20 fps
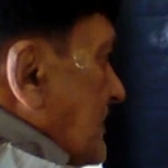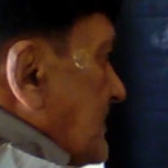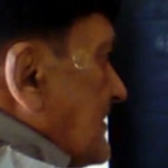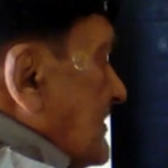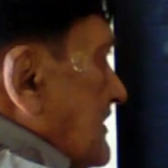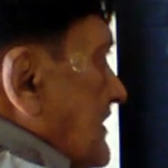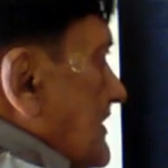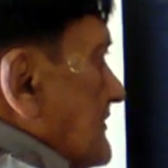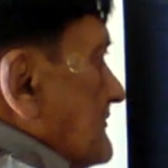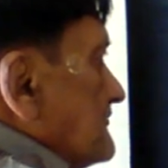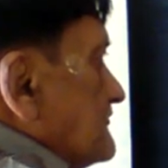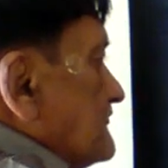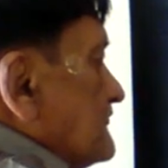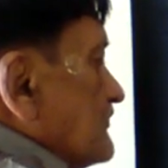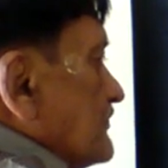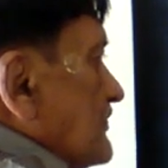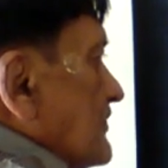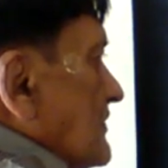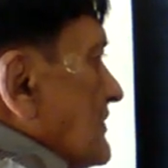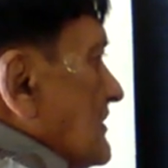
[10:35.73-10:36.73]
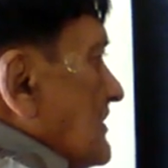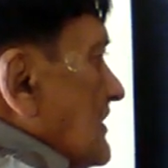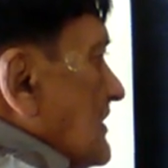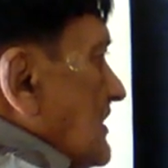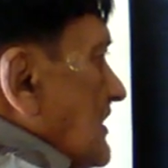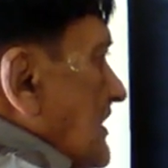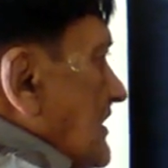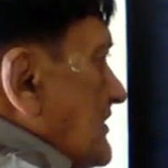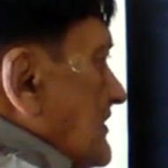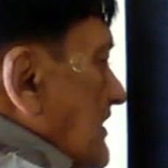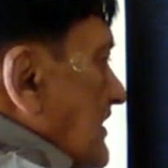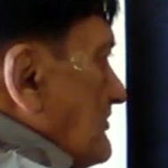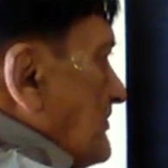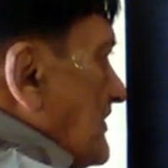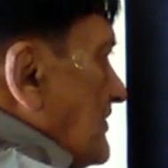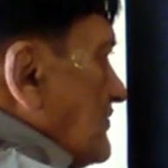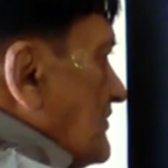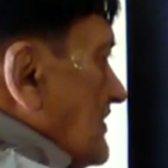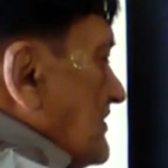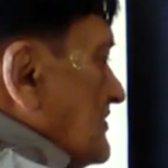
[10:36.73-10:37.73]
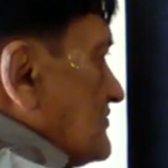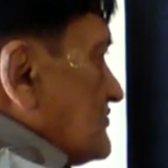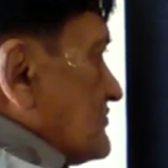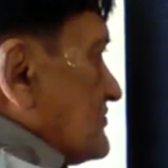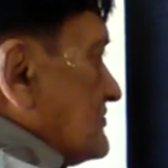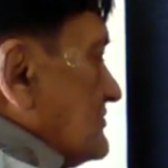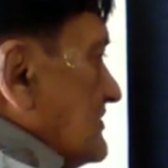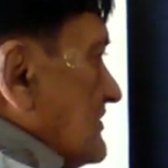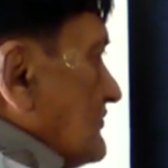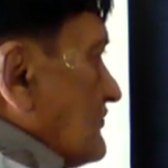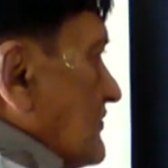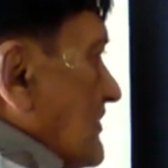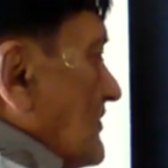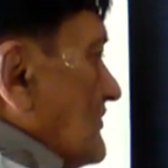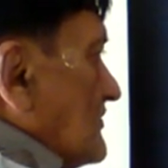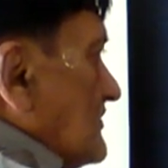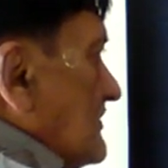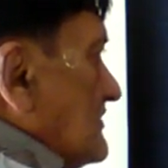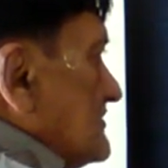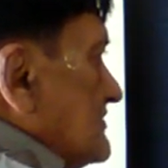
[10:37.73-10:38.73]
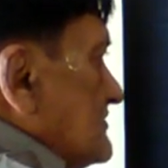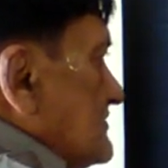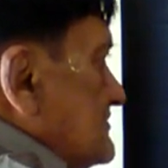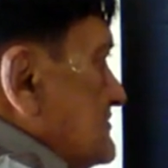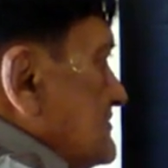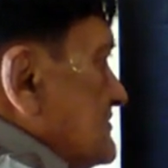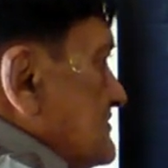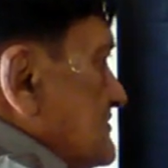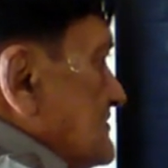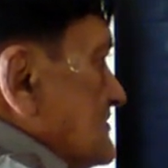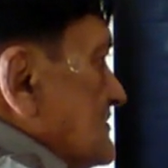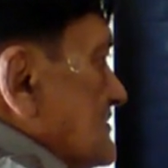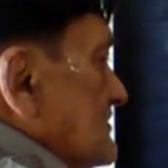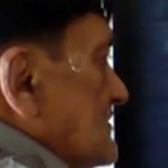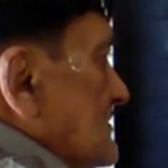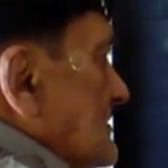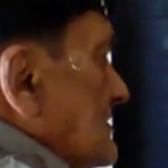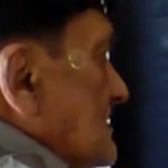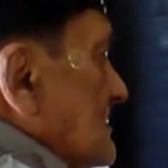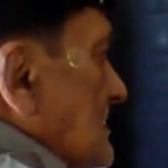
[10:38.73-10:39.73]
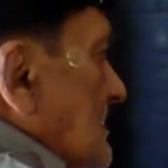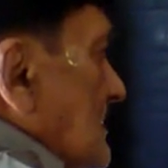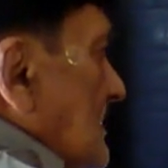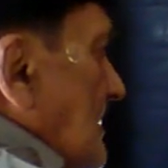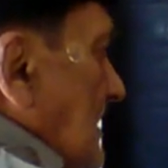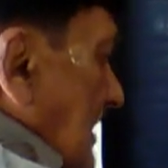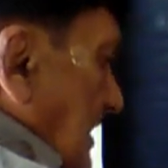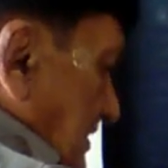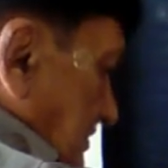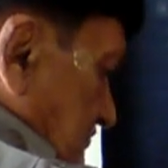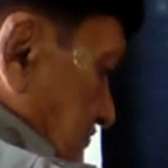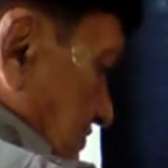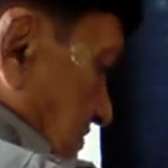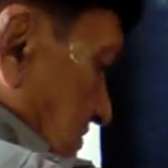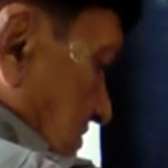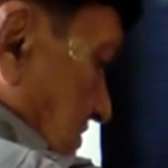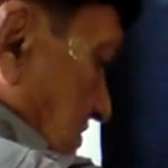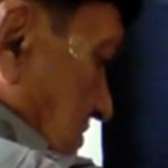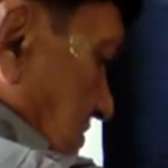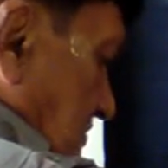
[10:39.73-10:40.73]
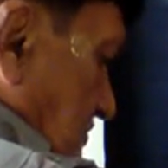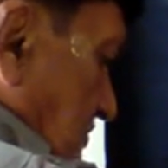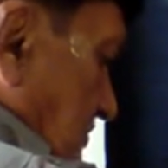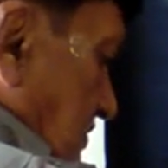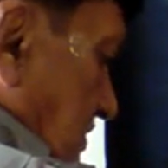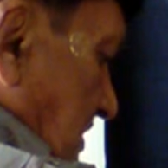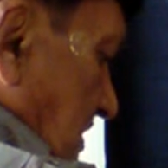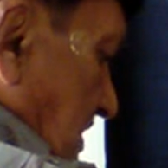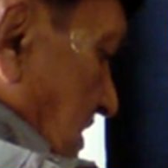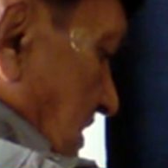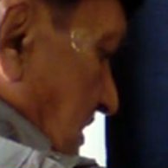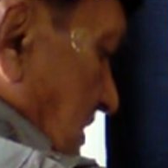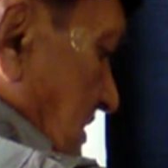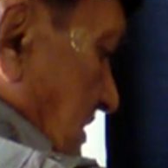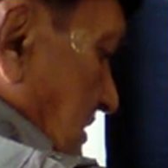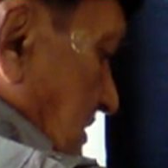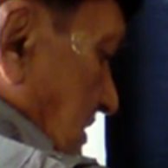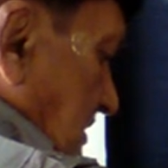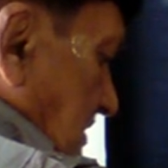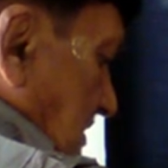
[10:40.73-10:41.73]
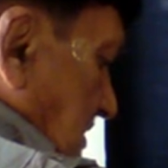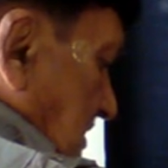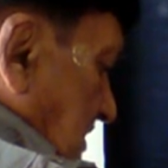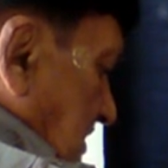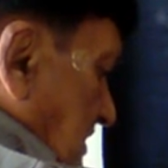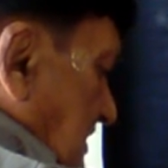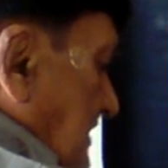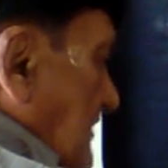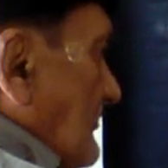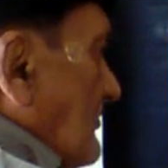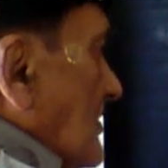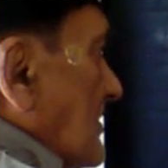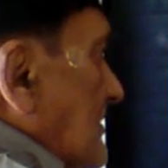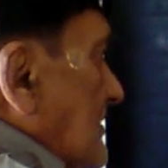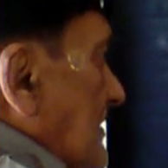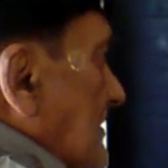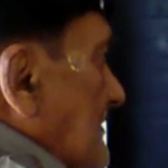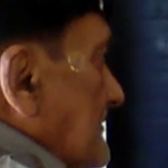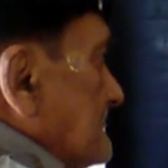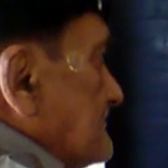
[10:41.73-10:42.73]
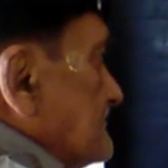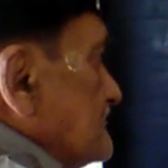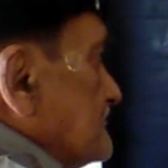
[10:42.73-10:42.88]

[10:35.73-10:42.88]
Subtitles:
thick, it represents the sound D, as you hear in the word